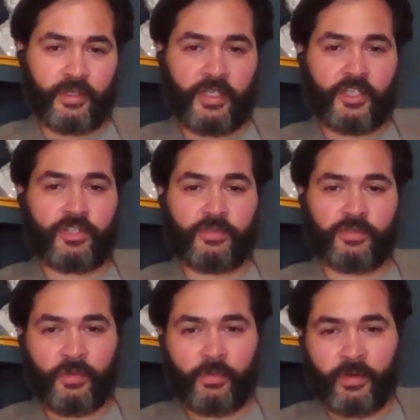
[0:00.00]
issues
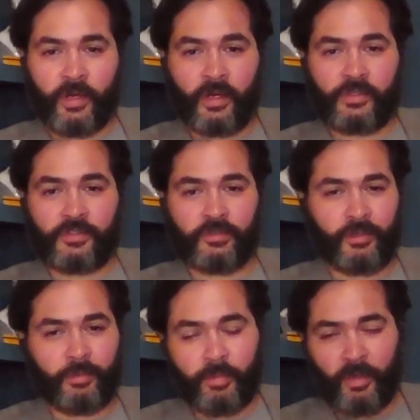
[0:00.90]
going on,
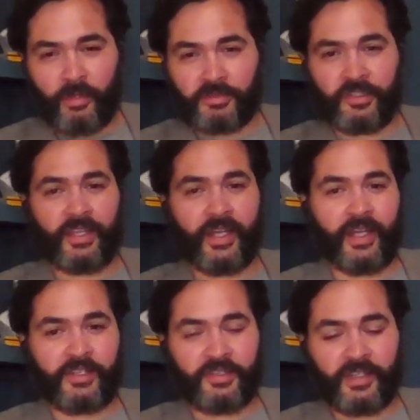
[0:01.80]
cerebral palsy, that
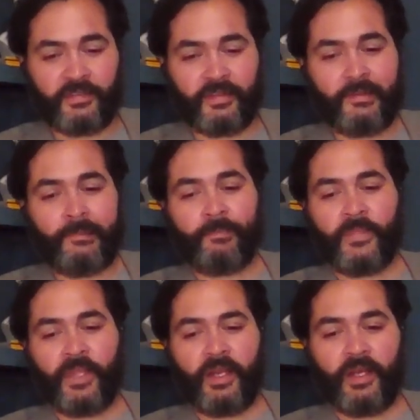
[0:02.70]
kind of stuff.
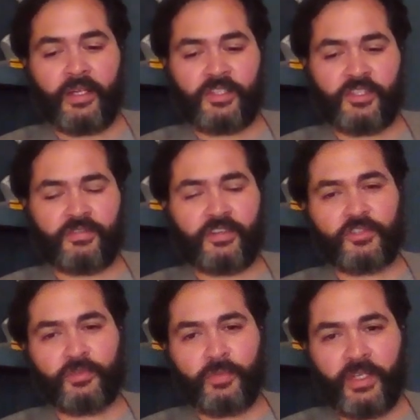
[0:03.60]
And it's just very
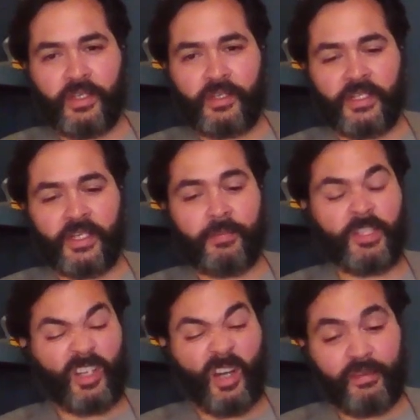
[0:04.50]
sweet. It can
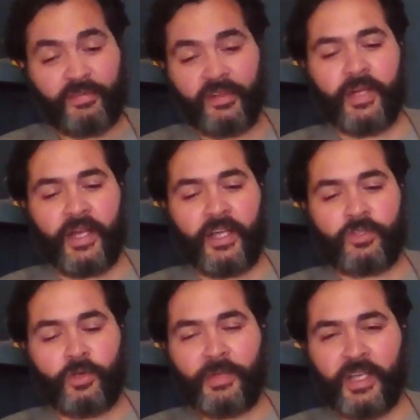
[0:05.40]
be tough, but I
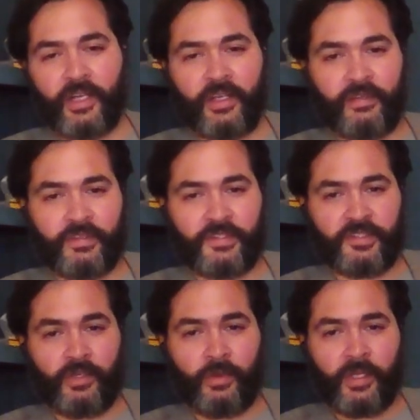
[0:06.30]
enjoy making a difference
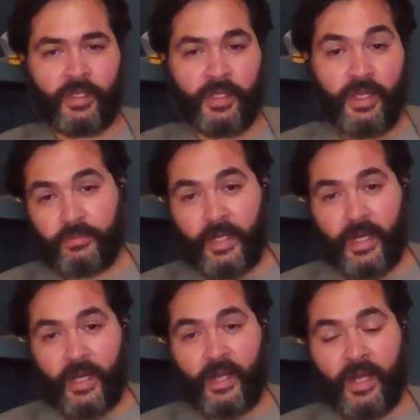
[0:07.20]
and knowing
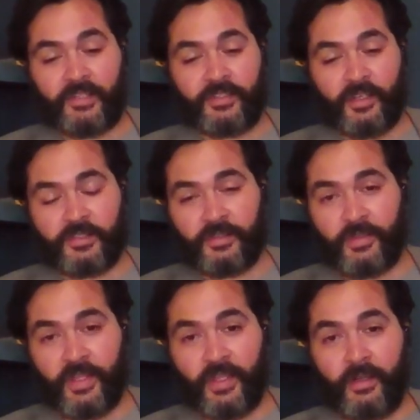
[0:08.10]
I saw
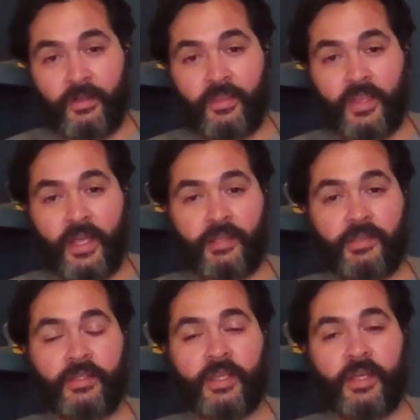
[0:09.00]
something here that
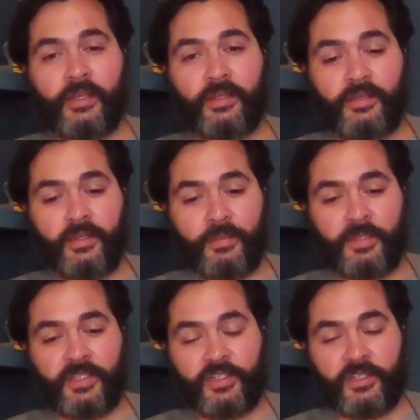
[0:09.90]

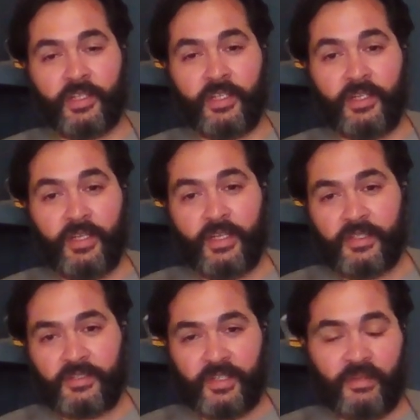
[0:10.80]
potentially
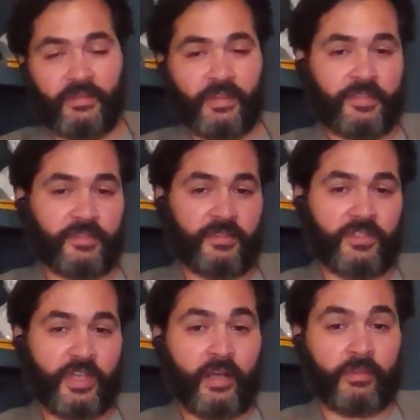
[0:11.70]
saved this
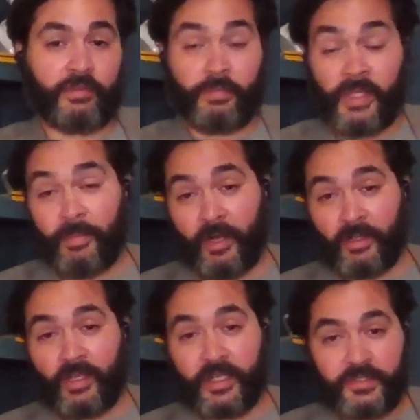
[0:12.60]
child from being
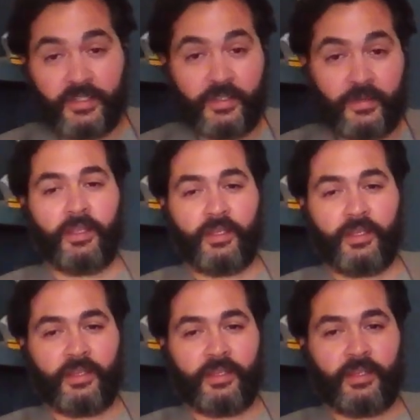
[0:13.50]
paralyzed.
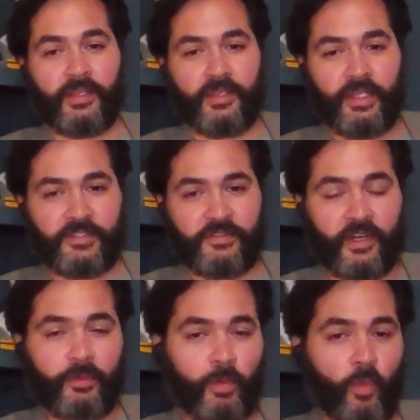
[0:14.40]
That's
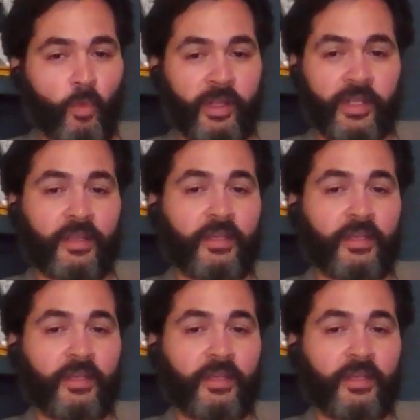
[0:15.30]
very rewarding.